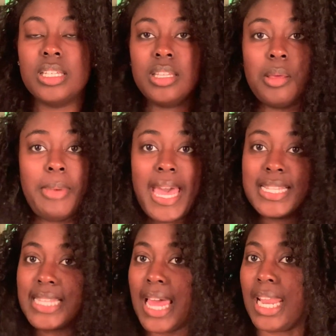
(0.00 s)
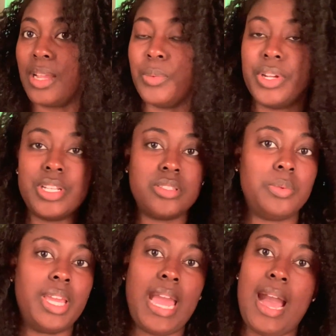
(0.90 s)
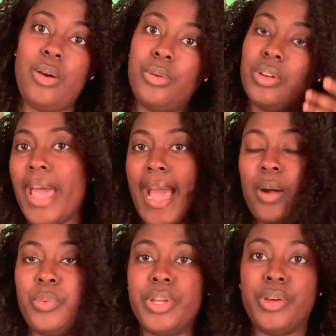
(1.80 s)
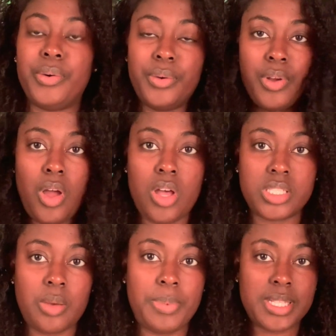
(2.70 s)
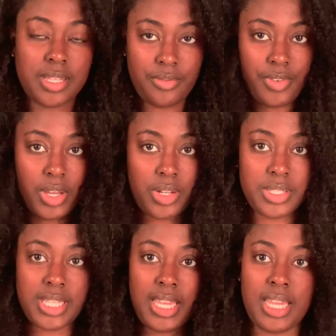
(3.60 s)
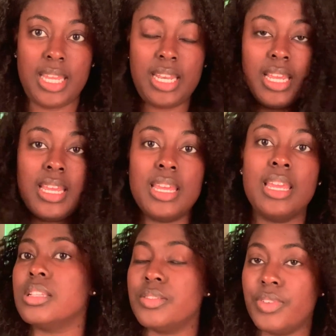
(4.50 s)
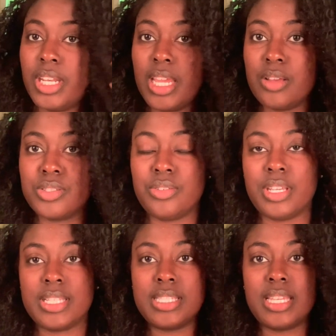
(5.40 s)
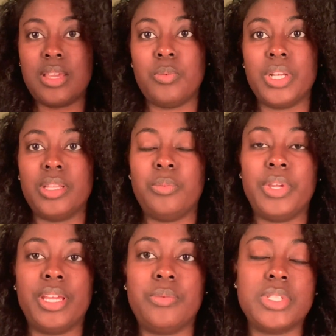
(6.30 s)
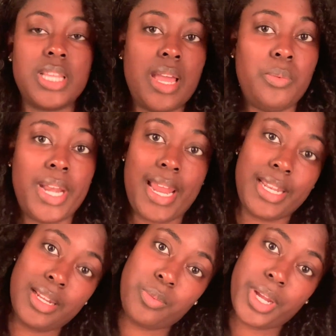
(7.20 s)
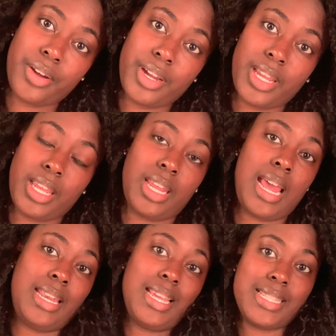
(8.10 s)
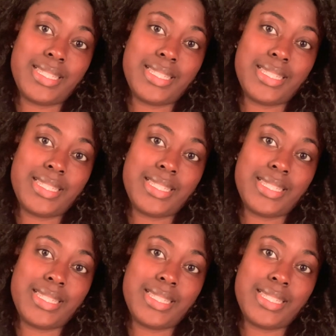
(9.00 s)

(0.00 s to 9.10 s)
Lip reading: the best. I like wearing this wig out. I will also put some photos in this video so you can see what the wig was like when I did wear it and I did